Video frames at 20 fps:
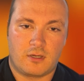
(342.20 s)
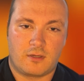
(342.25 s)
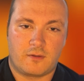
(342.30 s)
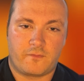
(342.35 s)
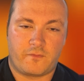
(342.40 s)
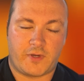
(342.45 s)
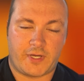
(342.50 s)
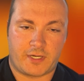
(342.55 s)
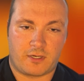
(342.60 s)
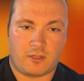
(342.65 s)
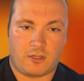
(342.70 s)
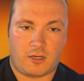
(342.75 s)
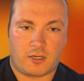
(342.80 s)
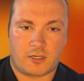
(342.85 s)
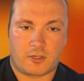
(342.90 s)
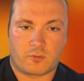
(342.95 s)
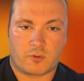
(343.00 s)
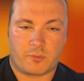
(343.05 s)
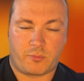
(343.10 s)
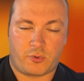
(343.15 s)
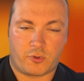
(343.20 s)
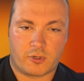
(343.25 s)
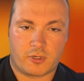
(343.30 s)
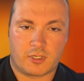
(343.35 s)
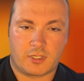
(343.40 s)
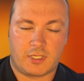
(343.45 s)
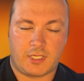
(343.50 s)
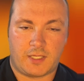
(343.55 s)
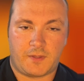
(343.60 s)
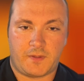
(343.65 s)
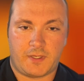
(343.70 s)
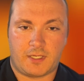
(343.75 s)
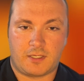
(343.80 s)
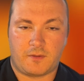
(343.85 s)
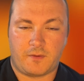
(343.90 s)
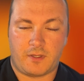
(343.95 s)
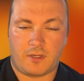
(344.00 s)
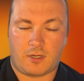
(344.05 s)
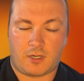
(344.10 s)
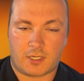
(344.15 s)
final audit report at the end of
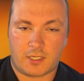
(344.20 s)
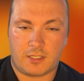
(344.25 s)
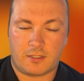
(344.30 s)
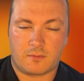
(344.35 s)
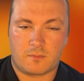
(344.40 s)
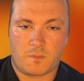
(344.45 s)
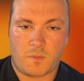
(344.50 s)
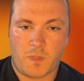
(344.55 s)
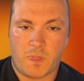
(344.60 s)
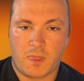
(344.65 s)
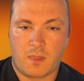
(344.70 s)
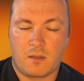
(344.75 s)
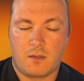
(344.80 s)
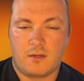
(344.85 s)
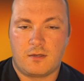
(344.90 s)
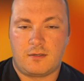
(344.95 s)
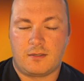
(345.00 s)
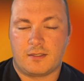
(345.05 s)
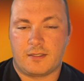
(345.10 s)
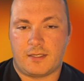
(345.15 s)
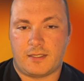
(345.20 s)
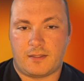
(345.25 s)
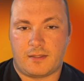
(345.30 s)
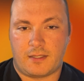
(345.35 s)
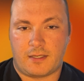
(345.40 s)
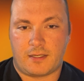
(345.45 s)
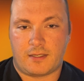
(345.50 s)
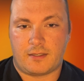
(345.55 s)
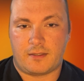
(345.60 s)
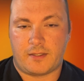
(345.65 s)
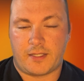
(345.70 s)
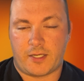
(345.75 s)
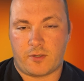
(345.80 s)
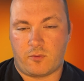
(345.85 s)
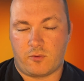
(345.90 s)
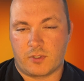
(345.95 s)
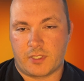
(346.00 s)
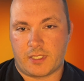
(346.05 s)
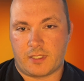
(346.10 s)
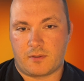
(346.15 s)
the audit. And then that
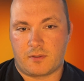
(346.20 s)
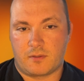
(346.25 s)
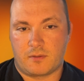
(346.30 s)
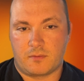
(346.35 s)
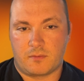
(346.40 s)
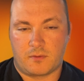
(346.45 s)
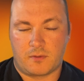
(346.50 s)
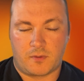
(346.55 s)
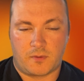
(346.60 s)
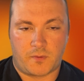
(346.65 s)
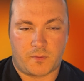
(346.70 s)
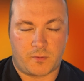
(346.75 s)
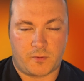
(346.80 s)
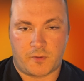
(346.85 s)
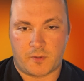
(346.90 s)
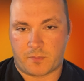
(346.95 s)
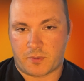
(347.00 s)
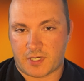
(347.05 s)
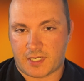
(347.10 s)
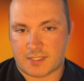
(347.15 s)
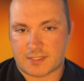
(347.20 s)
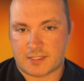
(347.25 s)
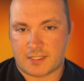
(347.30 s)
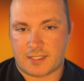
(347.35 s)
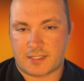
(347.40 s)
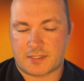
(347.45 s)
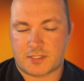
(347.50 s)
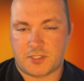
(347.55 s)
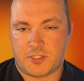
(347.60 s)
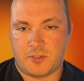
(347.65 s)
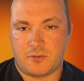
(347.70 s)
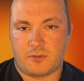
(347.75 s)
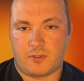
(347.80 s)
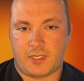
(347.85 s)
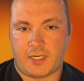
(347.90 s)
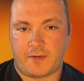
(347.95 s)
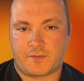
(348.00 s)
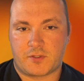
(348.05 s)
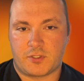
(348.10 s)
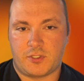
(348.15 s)
will get through the process. You will
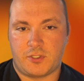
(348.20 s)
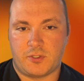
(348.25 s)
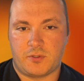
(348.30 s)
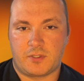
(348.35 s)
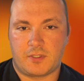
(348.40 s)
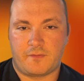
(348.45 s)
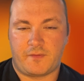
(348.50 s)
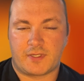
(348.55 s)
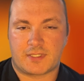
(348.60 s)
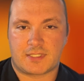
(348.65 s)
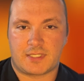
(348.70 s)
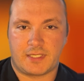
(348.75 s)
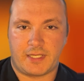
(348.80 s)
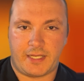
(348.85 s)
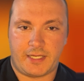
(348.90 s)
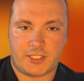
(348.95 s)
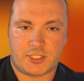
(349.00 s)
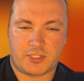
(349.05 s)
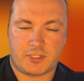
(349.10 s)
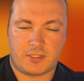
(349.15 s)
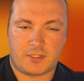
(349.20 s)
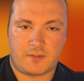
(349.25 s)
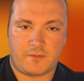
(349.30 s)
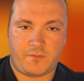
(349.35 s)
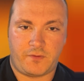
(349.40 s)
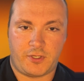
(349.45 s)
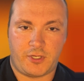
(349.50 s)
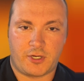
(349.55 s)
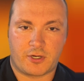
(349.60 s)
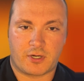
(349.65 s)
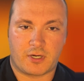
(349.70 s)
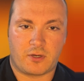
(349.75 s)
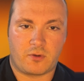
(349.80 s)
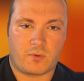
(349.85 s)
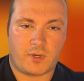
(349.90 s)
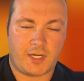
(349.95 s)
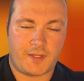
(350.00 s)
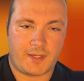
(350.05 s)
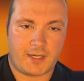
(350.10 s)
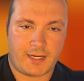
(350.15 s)
have to do an investigation to figure out
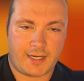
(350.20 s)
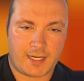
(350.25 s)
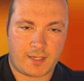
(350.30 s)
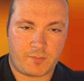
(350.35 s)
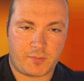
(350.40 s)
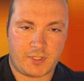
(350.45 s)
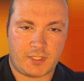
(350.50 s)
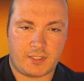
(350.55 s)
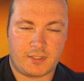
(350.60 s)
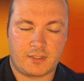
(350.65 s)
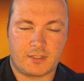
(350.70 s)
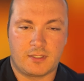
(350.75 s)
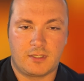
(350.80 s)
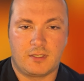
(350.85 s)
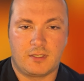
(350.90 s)
why that happened.